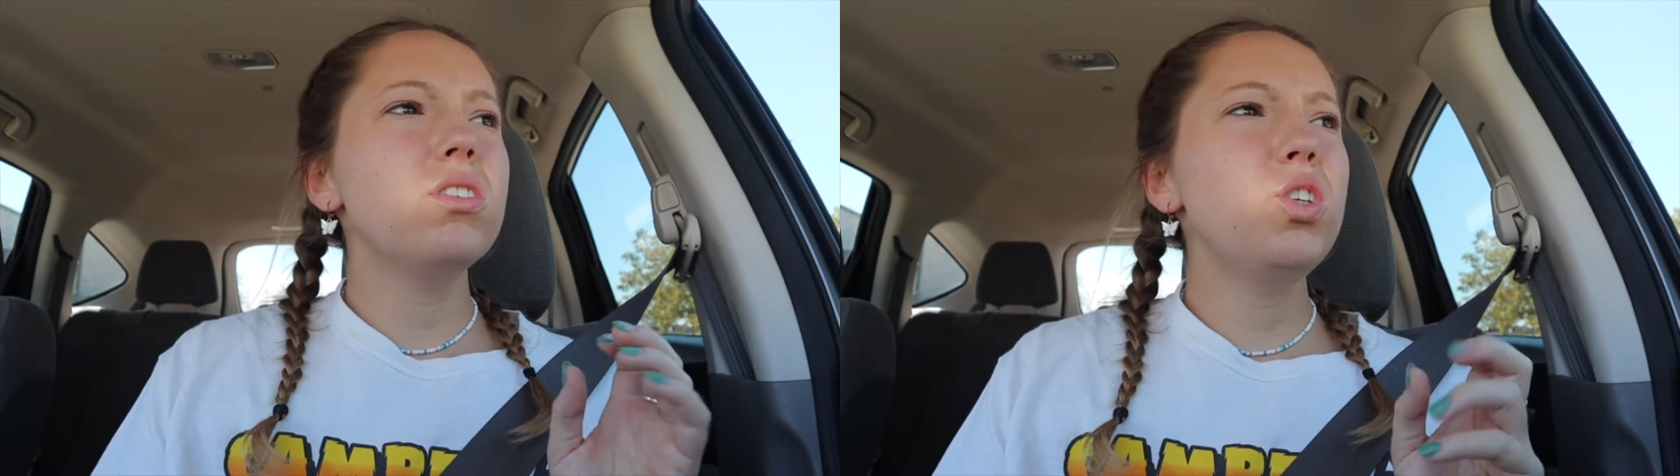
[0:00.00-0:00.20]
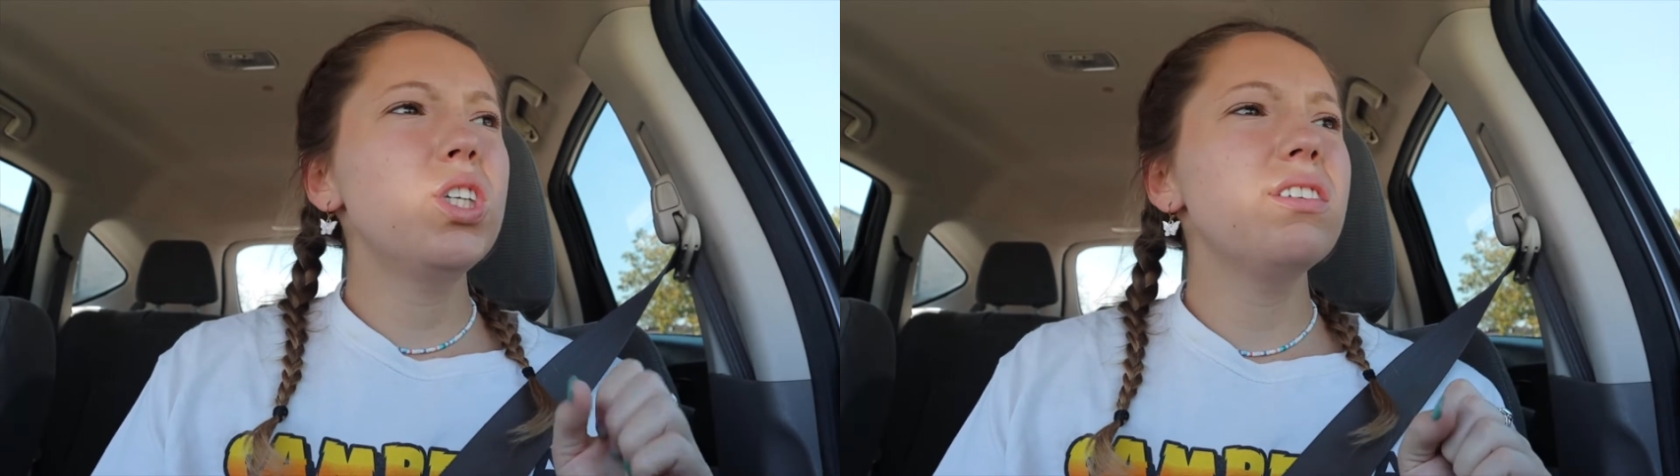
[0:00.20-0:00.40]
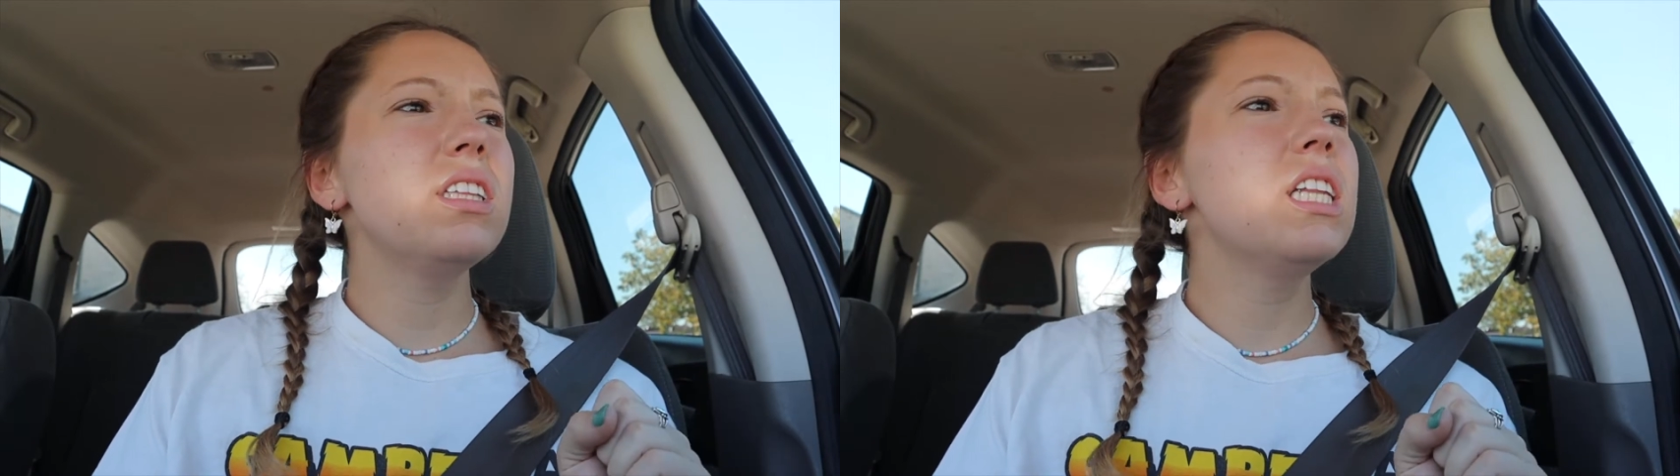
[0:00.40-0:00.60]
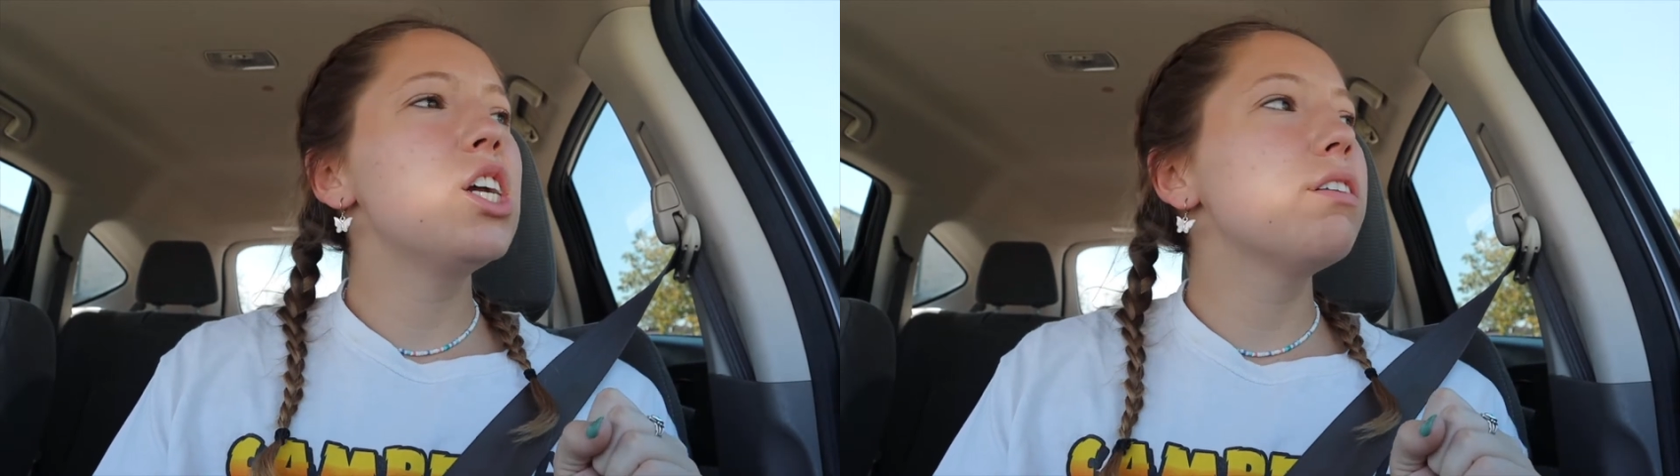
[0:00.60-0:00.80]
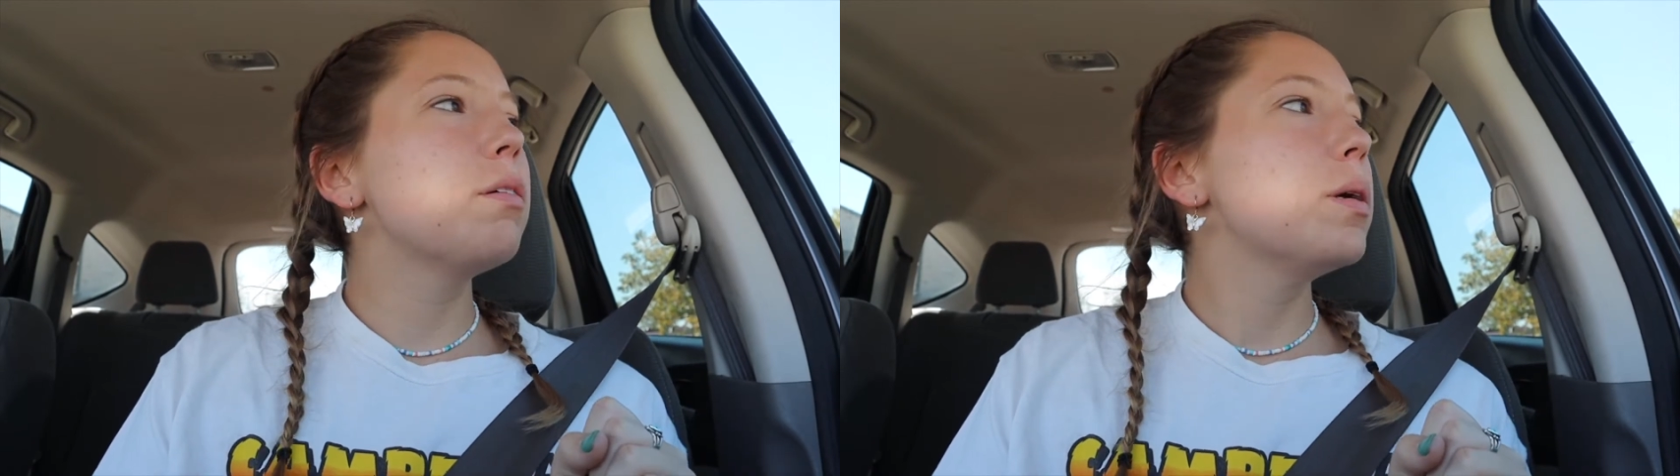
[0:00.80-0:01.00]
Why oh,
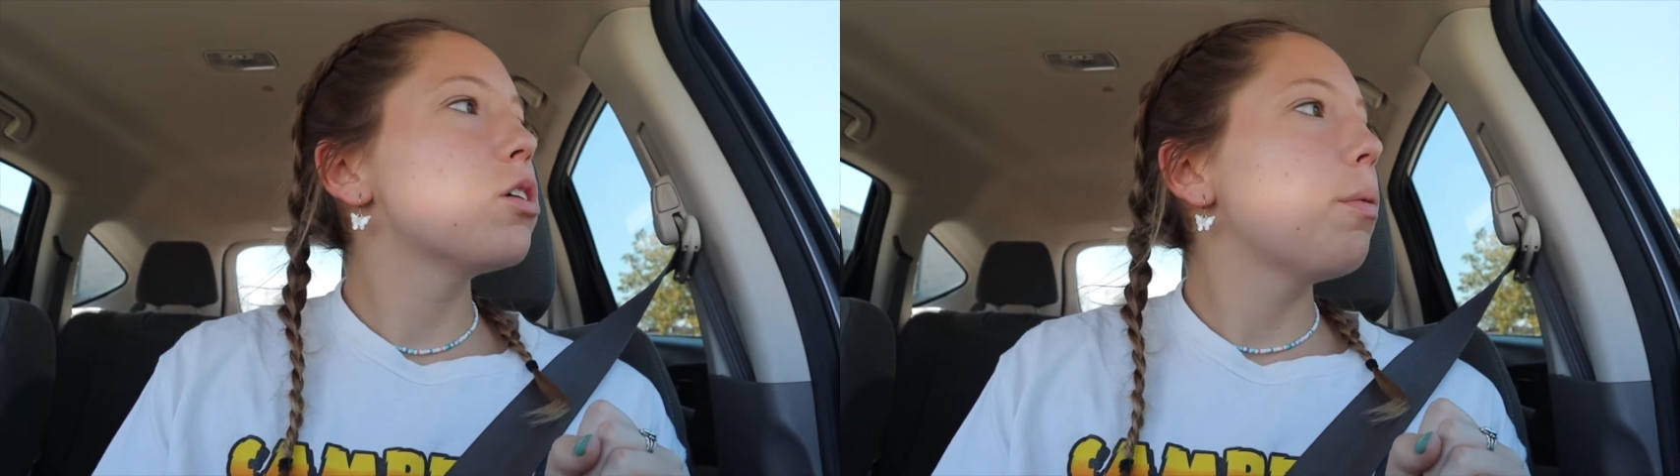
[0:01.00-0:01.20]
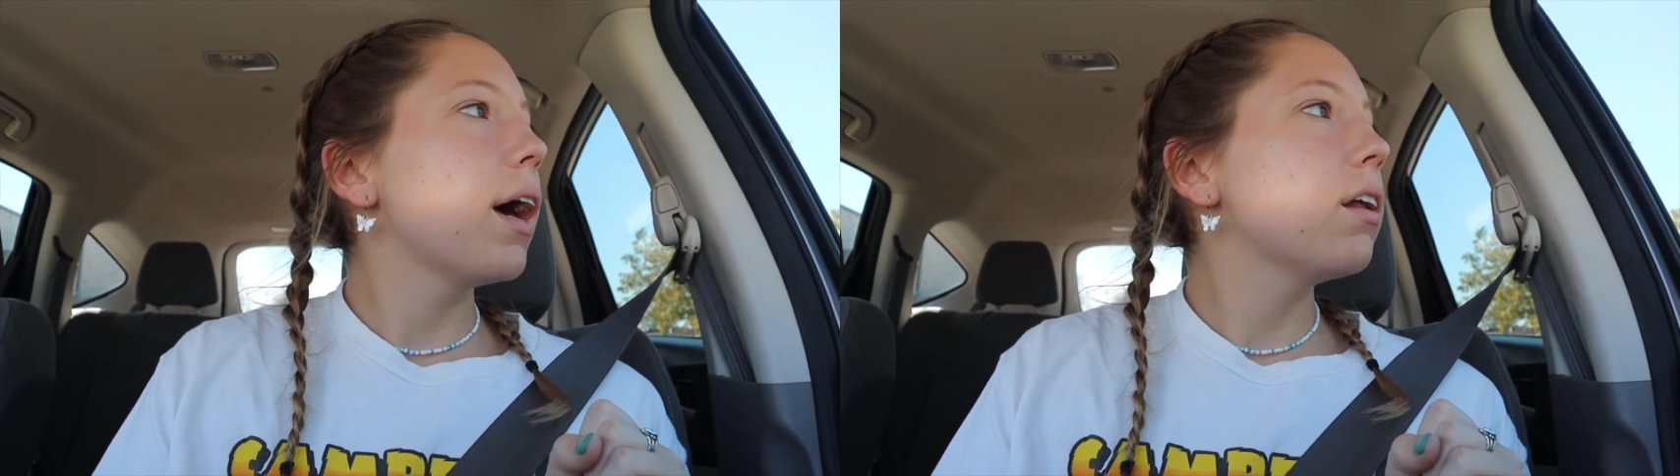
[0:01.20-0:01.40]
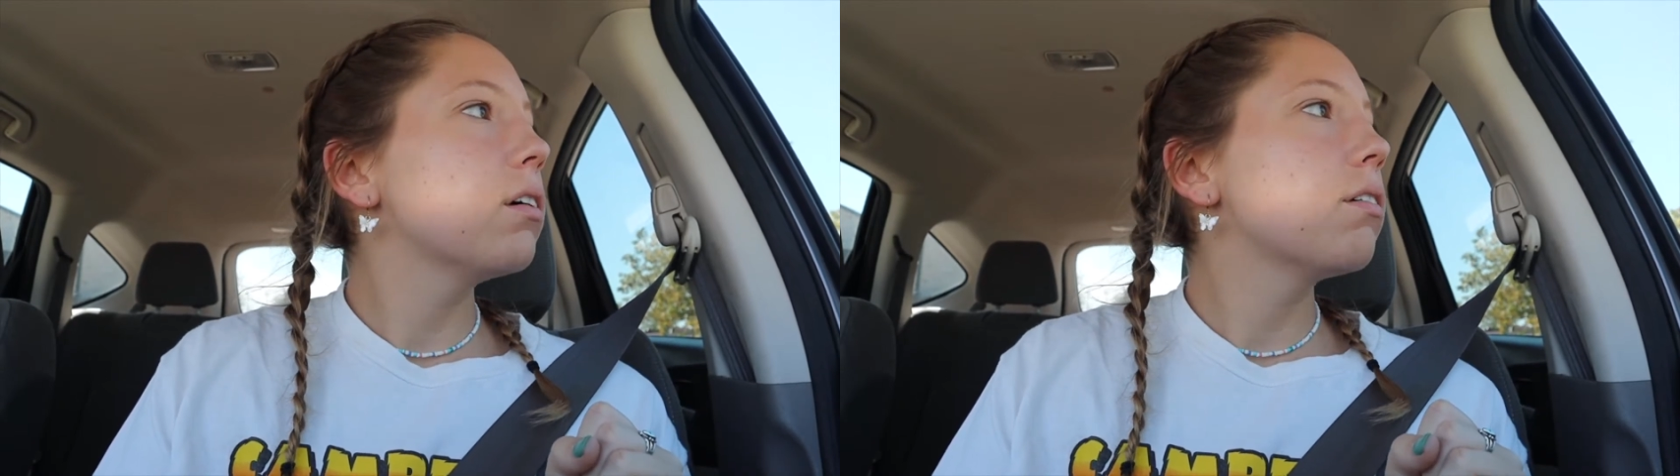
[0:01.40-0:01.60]
literally have to be so bad?